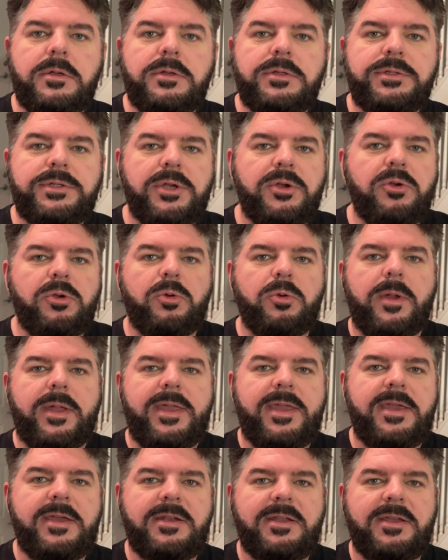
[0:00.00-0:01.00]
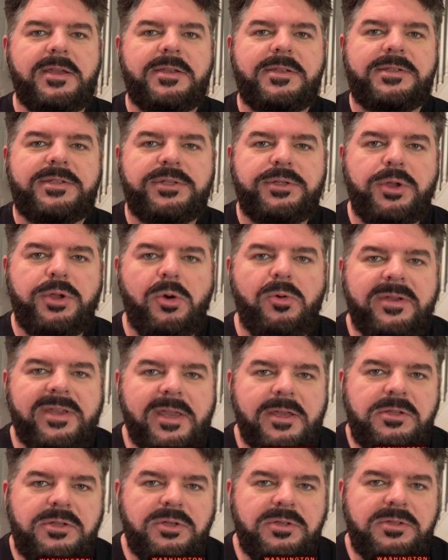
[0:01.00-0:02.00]
So it is going
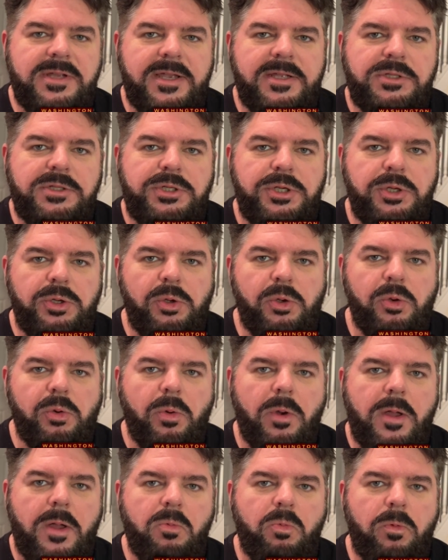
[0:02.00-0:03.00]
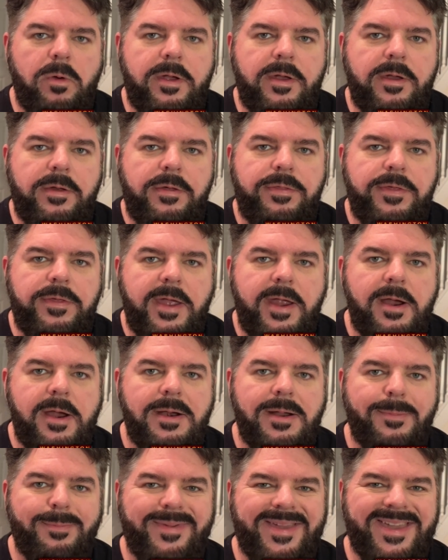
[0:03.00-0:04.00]
into day two with
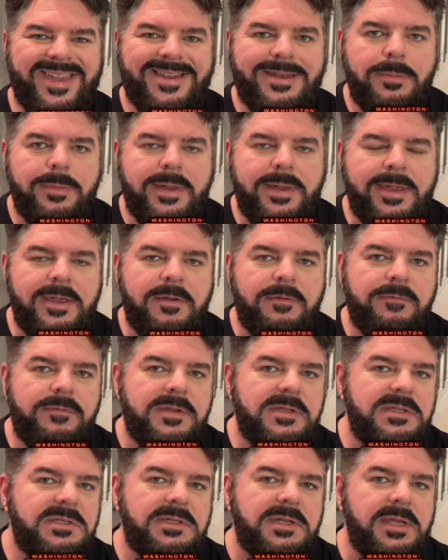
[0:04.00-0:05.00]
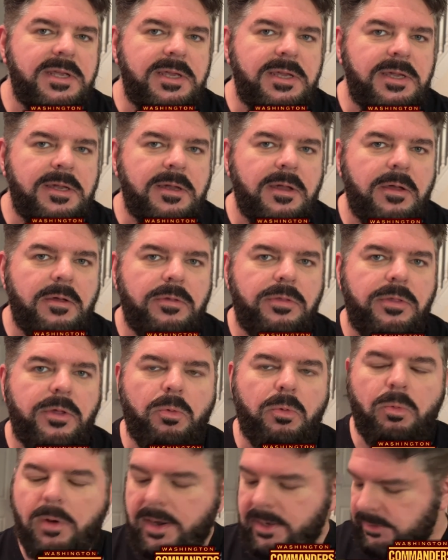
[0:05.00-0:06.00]
Eric Bieniemy visiting the
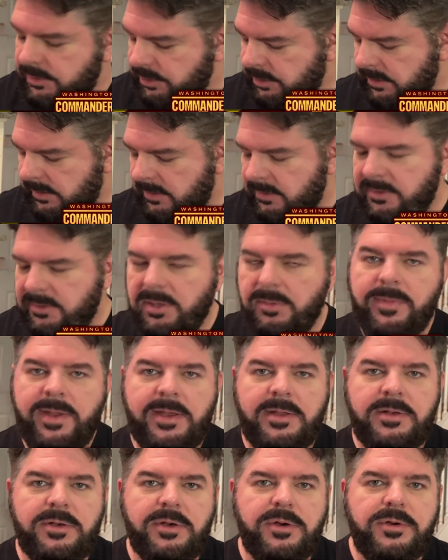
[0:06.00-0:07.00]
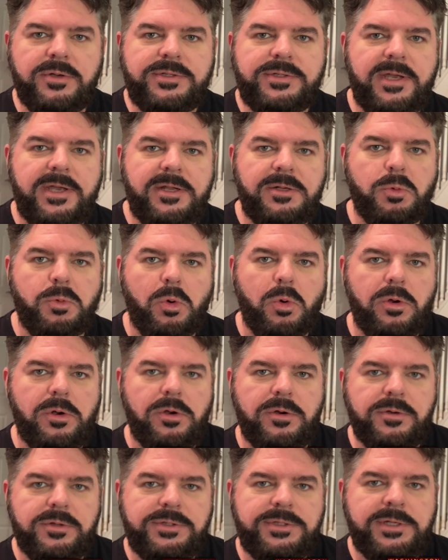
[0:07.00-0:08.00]
Washington Commanders
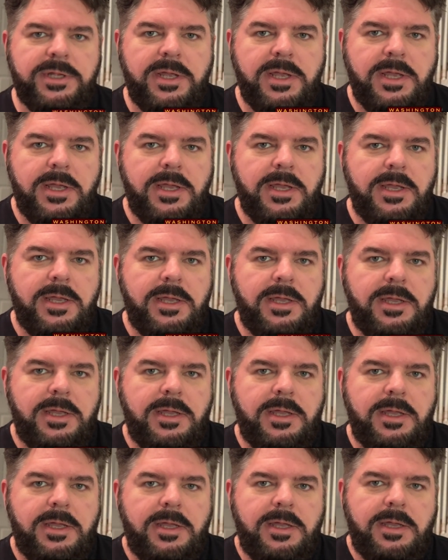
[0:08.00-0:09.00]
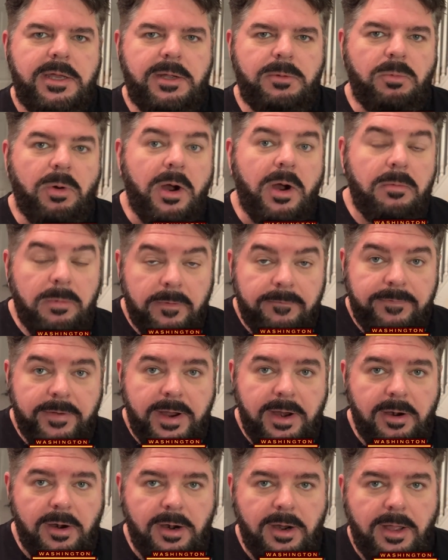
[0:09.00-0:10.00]
headquarters and Ron
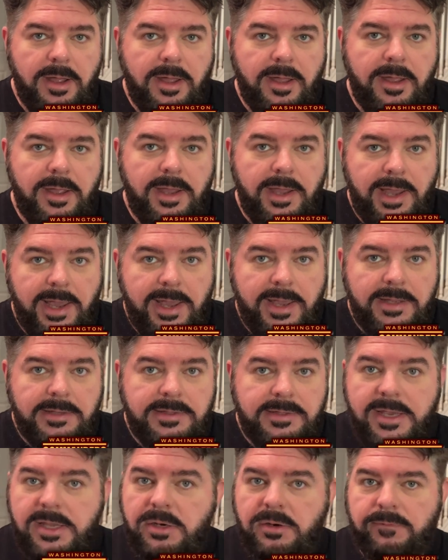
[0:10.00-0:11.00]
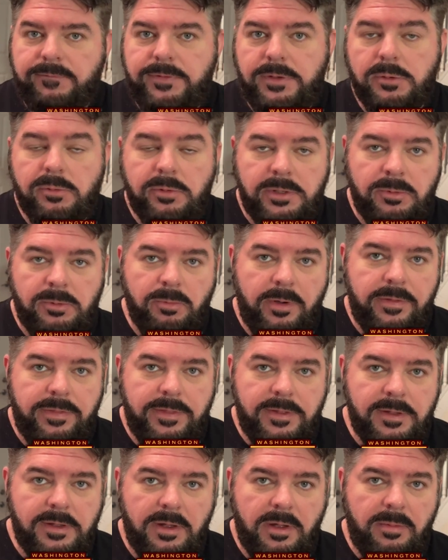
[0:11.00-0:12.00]
Rivera and interviewing with
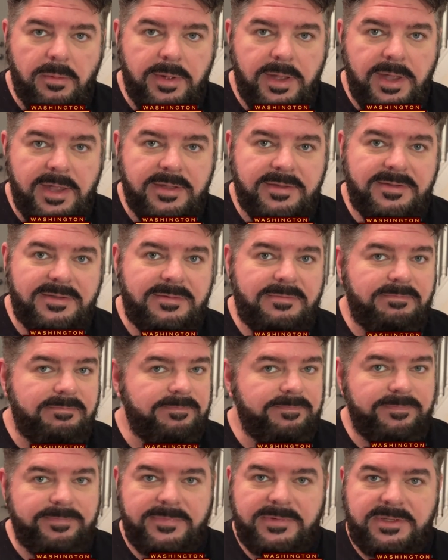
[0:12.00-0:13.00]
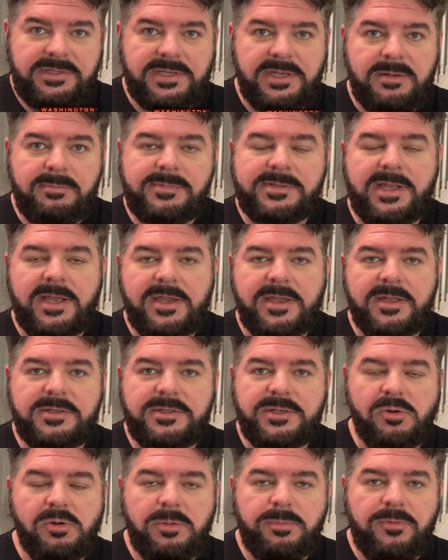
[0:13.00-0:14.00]
them. It seems like
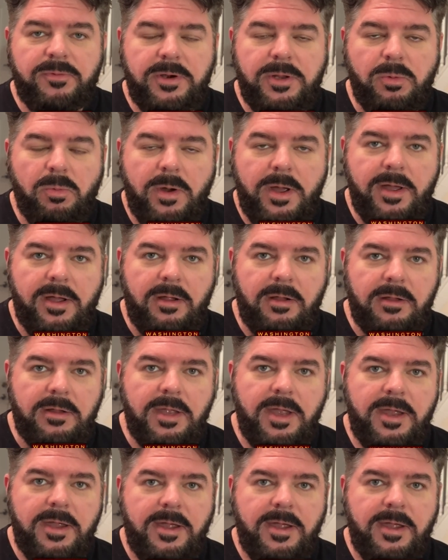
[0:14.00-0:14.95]
it's going pretty well.